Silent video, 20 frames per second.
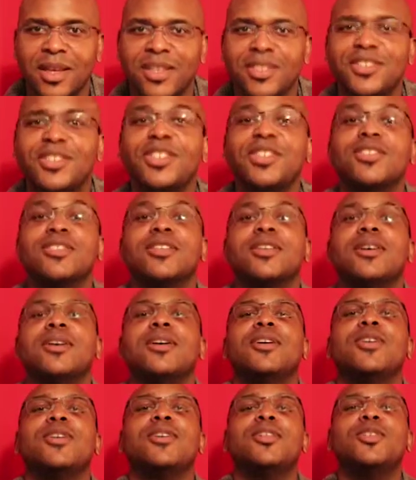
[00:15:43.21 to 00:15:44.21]
She's
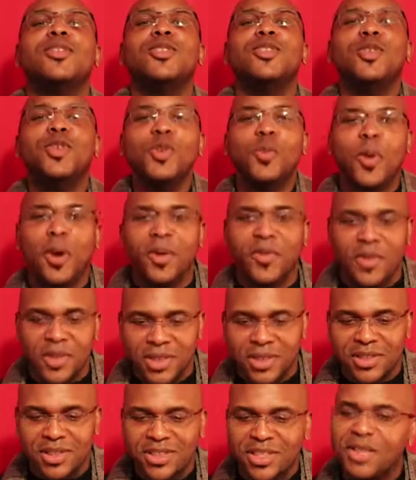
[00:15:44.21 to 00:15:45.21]
too
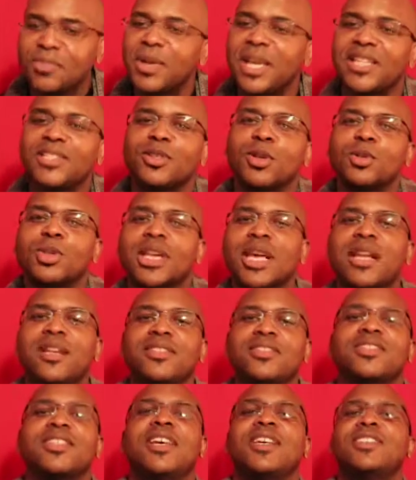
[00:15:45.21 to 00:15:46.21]
perfect. She makes no
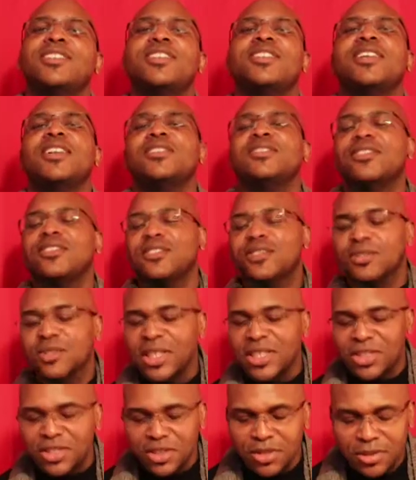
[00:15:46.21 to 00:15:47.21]
challenges. She doesn't
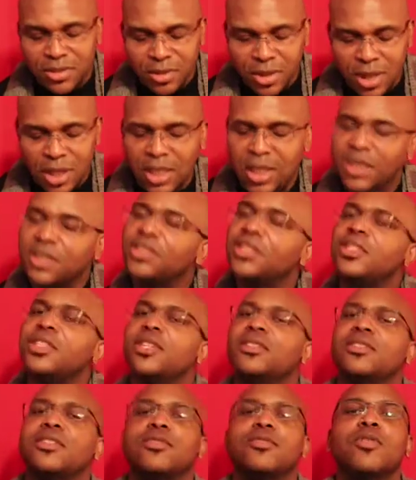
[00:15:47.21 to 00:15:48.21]
stress you. She
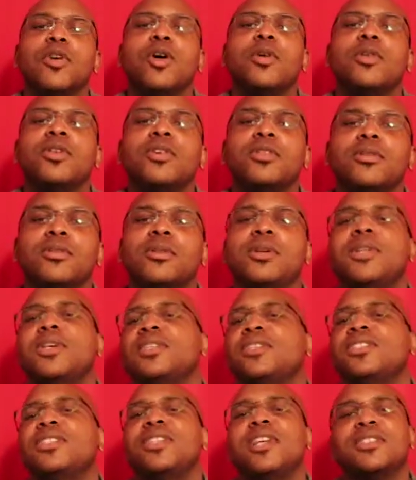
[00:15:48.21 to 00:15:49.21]
doesn't grow you.
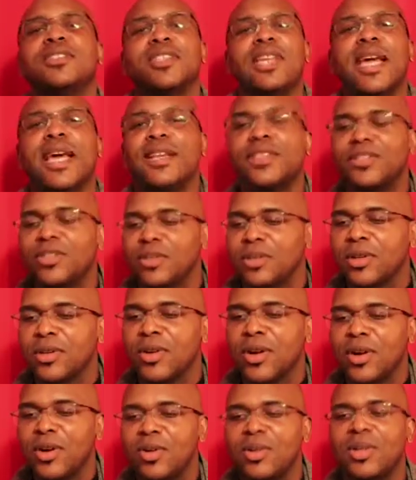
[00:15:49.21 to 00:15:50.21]
She doesn't ask you to
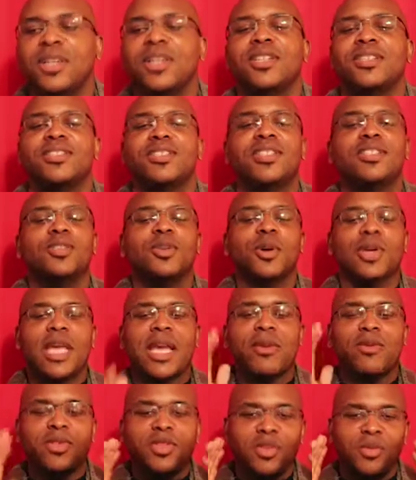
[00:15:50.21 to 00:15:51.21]
grow. She's
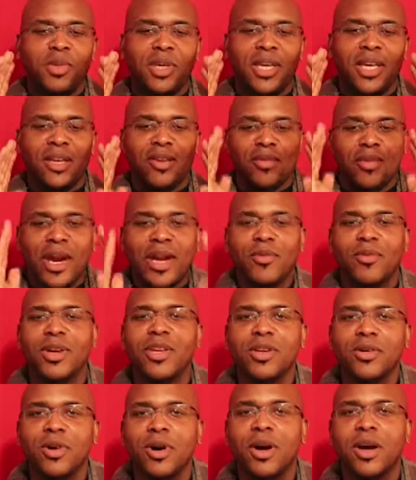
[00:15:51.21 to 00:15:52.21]
okay with you being right
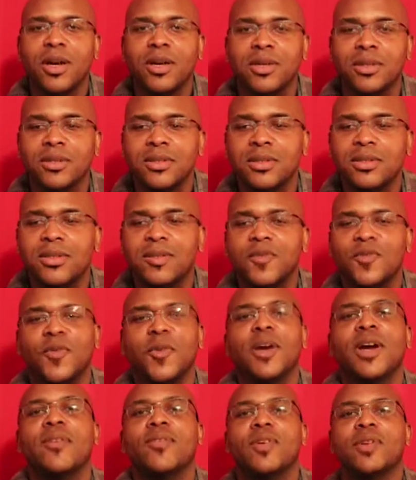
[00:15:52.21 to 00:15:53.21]
where you are
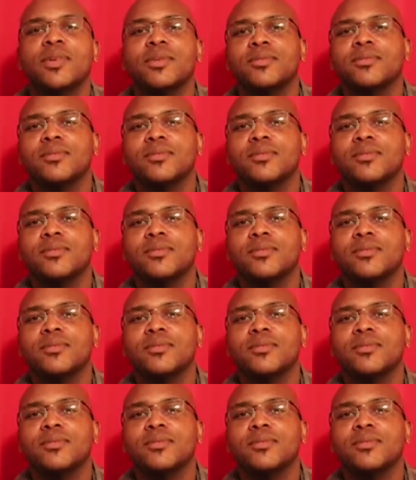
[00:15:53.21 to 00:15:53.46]
forever.